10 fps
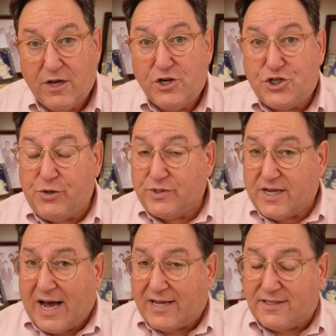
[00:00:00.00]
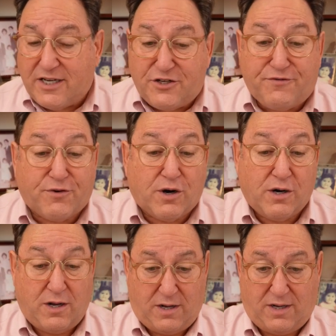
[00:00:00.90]
She was a hostage for
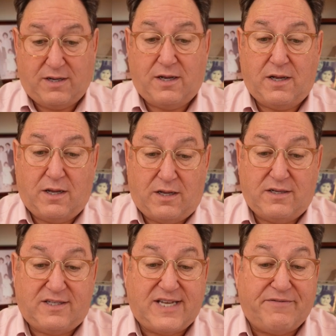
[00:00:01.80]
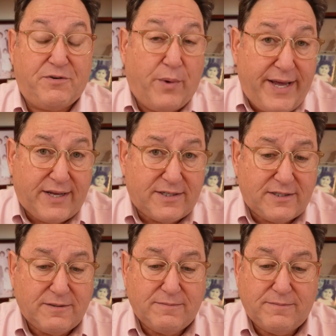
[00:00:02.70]
7
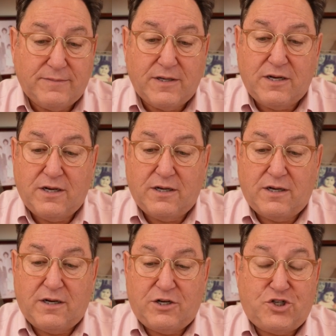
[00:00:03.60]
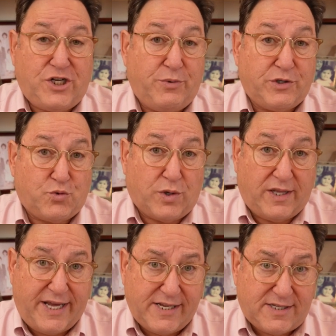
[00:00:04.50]
weeks. She was
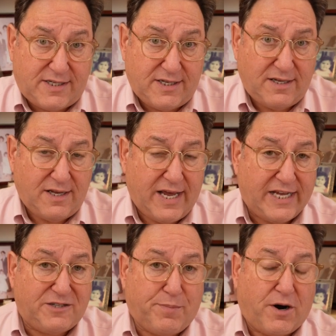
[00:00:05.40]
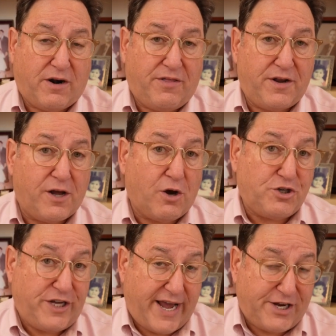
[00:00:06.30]
released as part of the
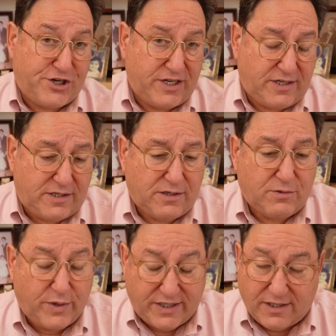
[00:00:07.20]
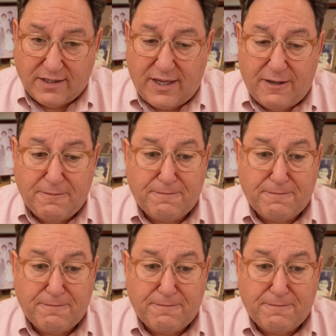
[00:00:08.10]
negotiations recently.